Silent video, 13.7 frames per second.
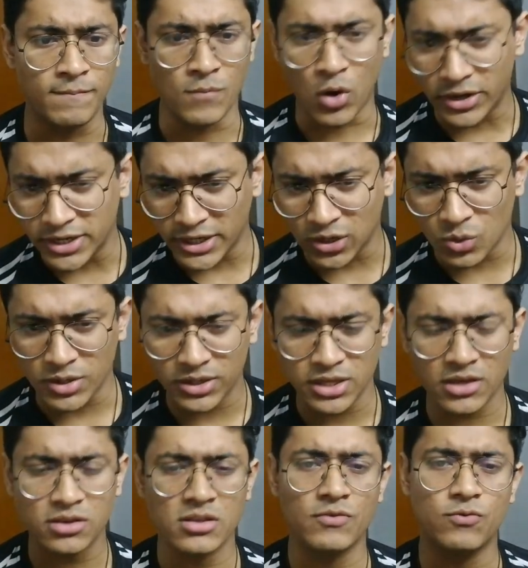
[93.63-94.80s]
mock data over
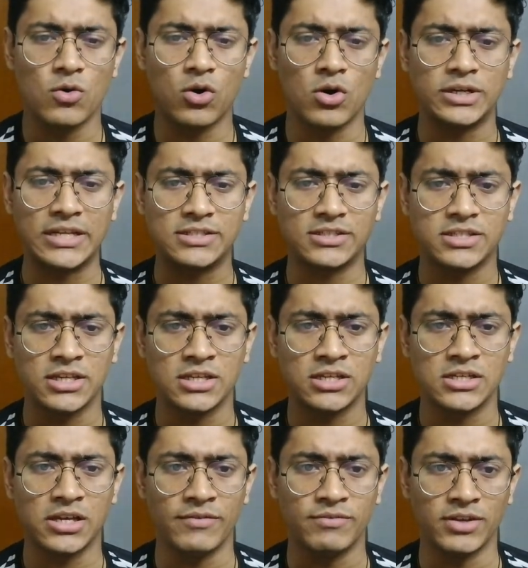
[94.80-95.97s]
there for
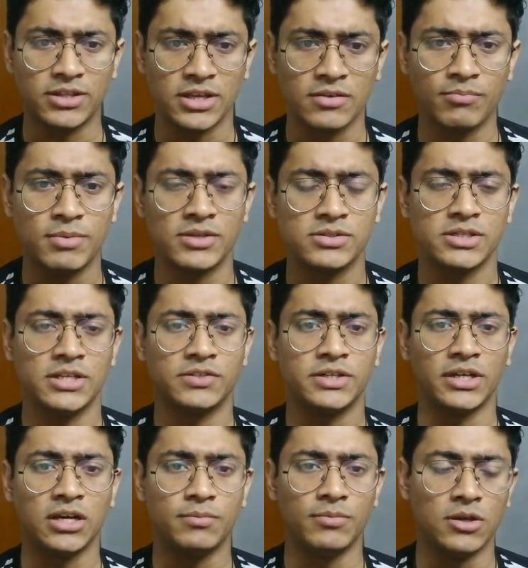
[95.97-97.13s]
testing everything, basically
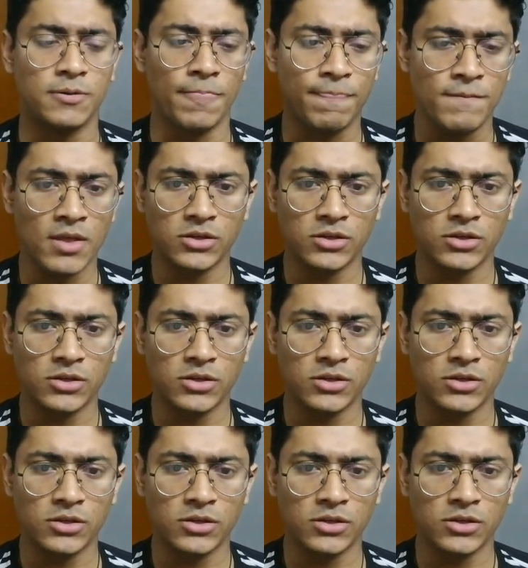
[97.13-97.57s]
setting up the